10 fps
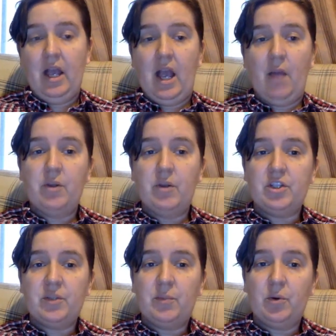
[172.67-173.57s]
I want to
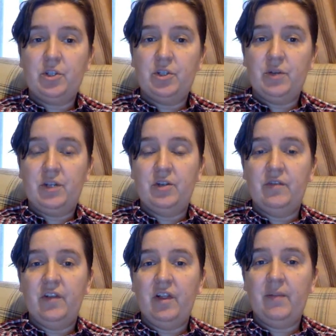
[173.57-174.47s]
support you as you
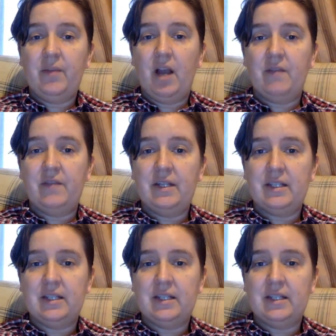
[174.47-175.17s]
develop the confidence